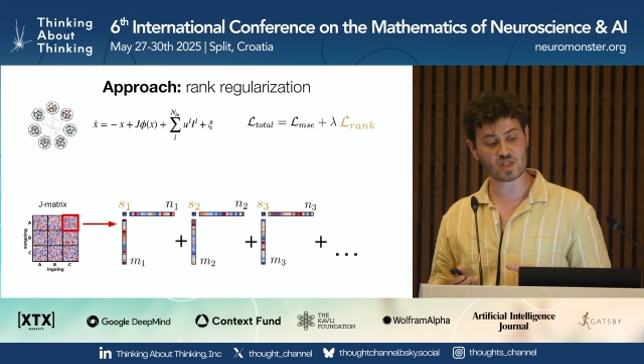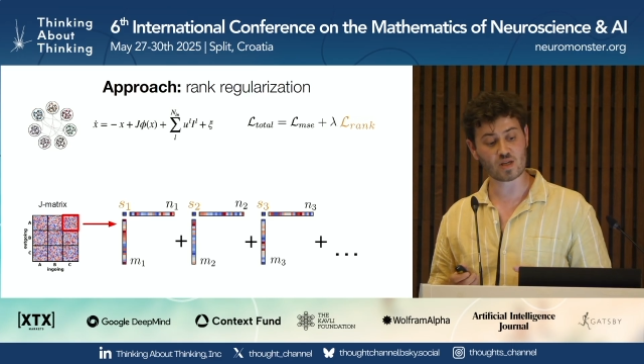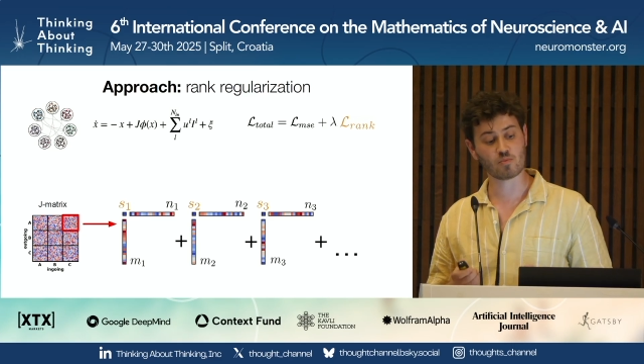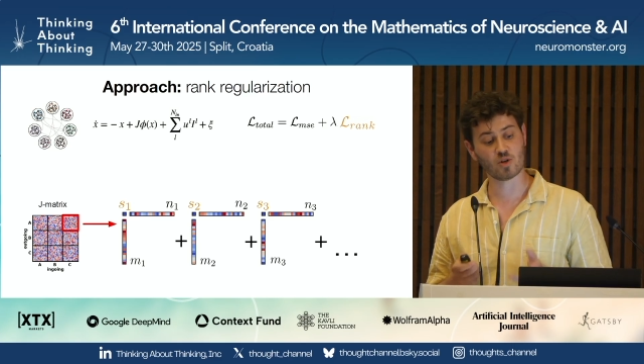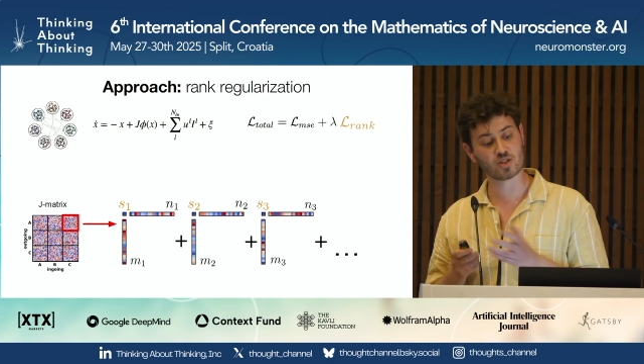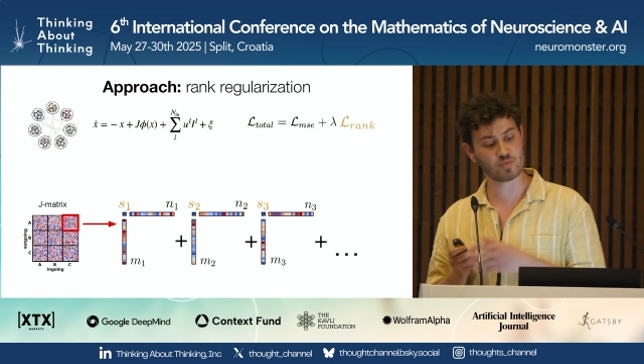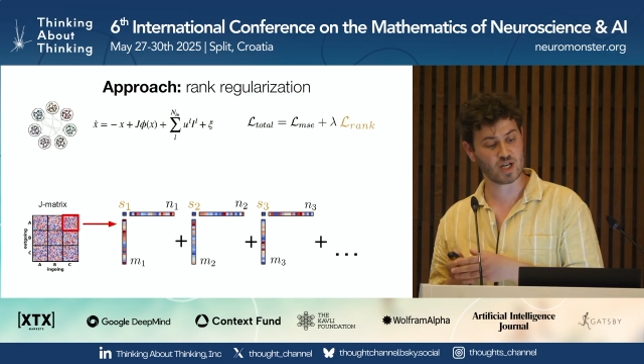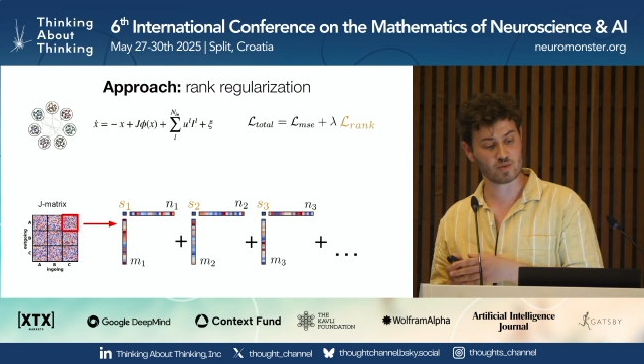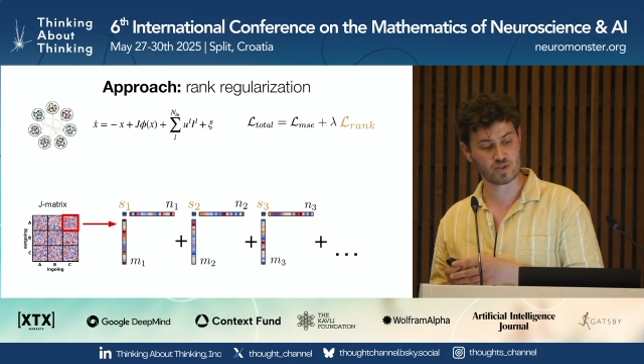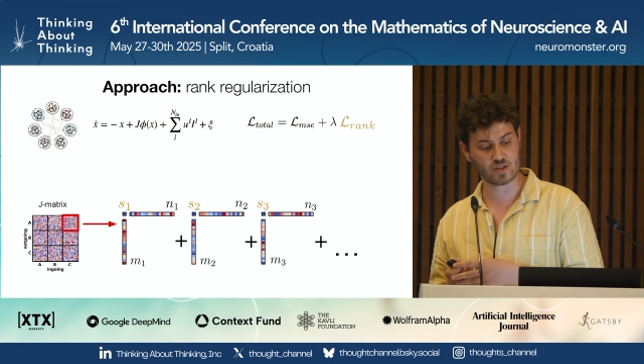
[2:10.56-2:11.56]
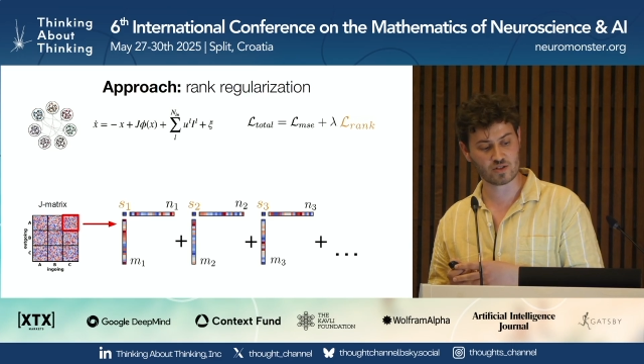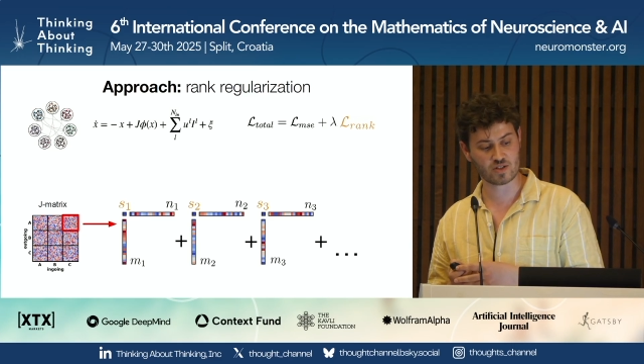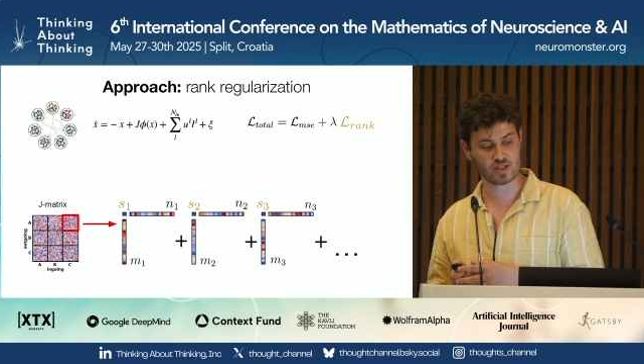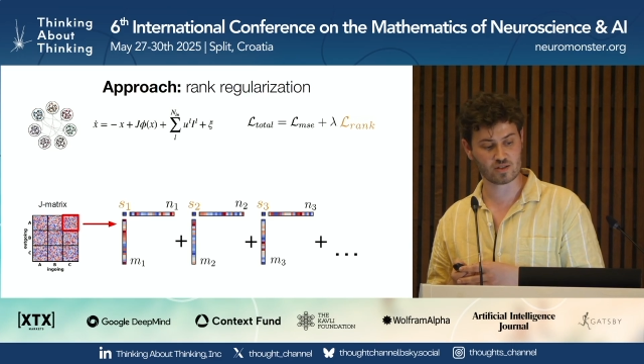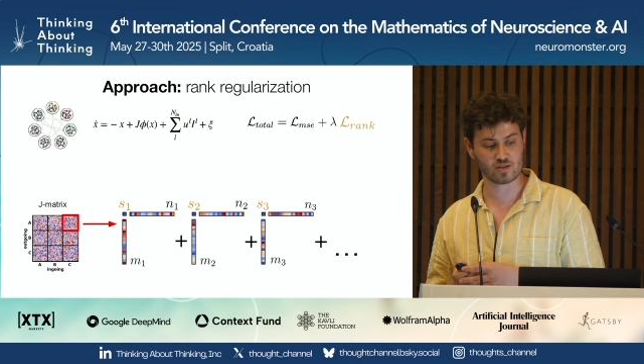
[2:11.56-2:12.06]
multiplied with their
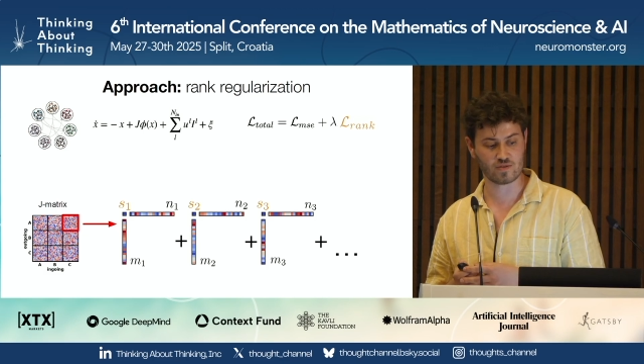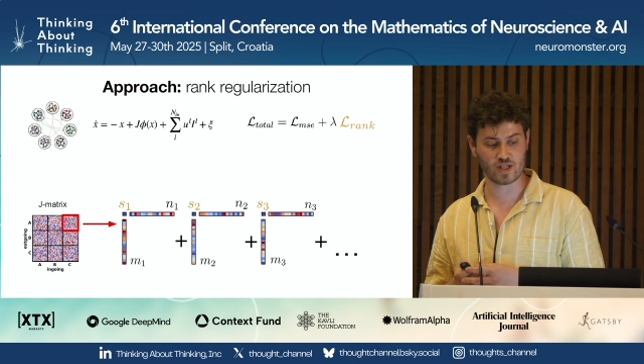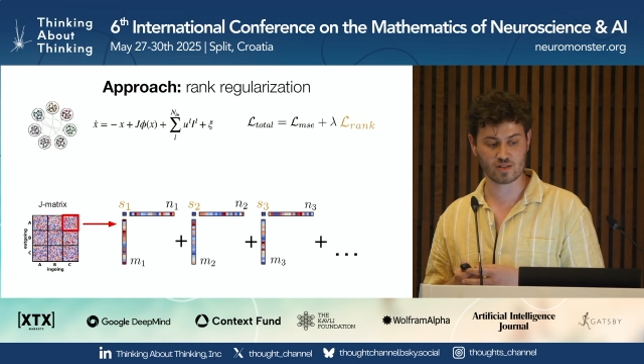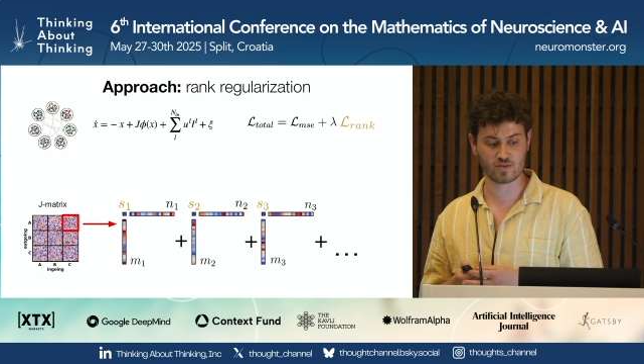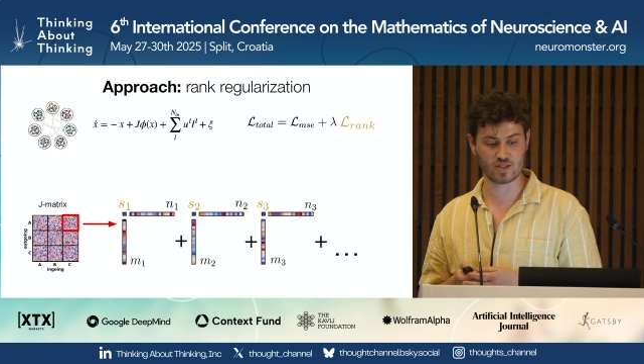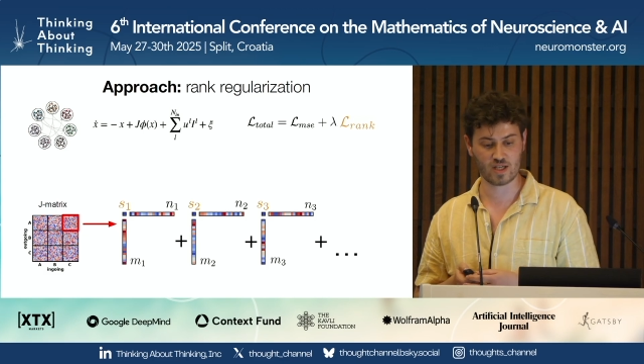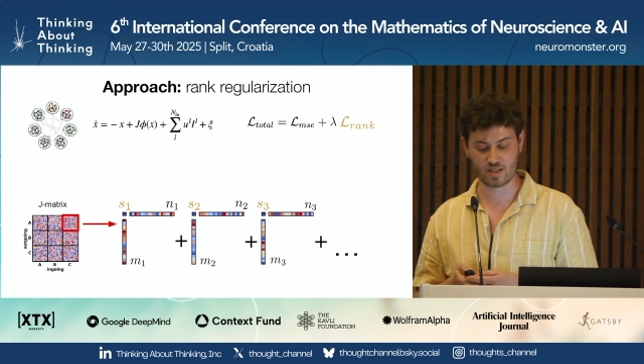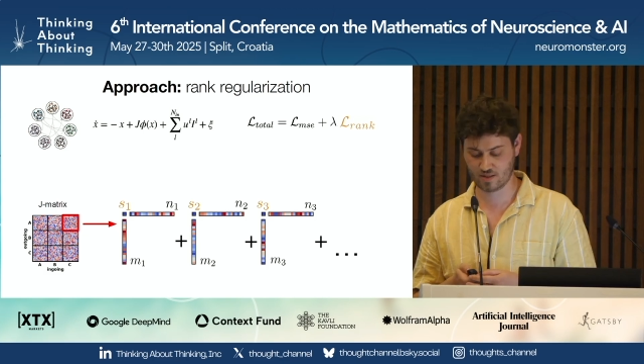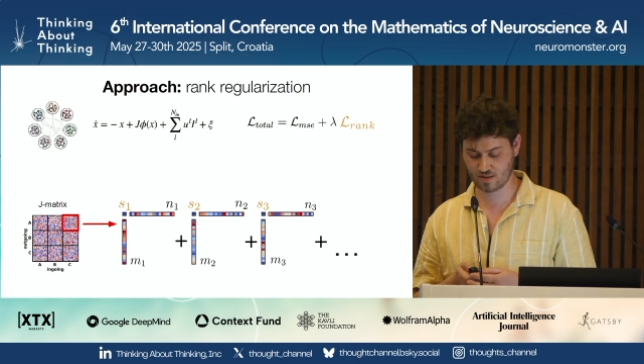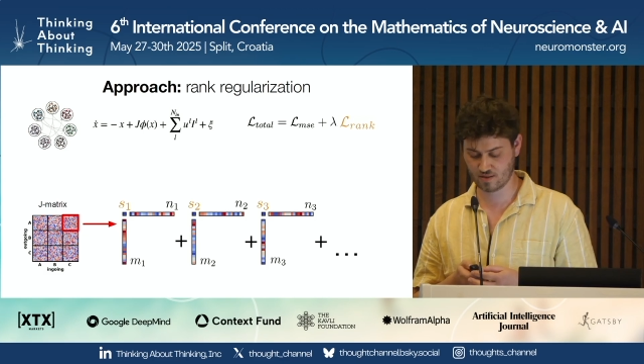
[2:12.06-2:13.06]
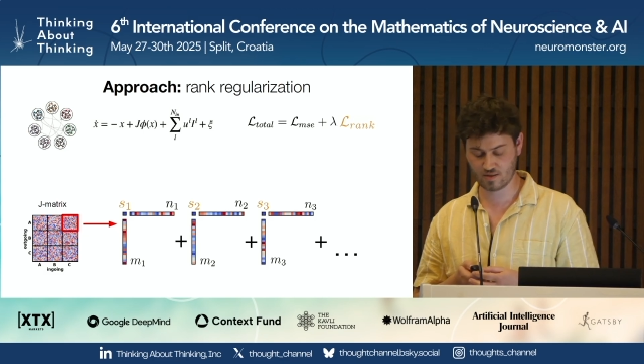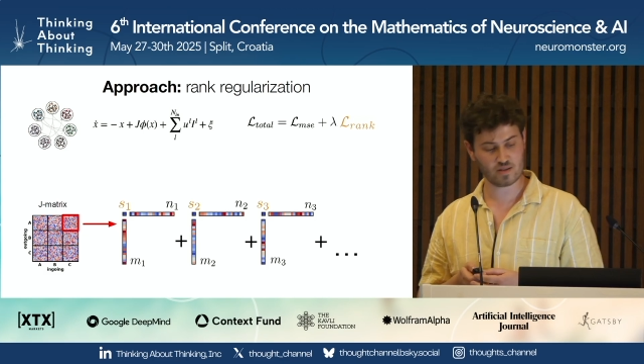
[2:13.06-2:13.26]
singular values S.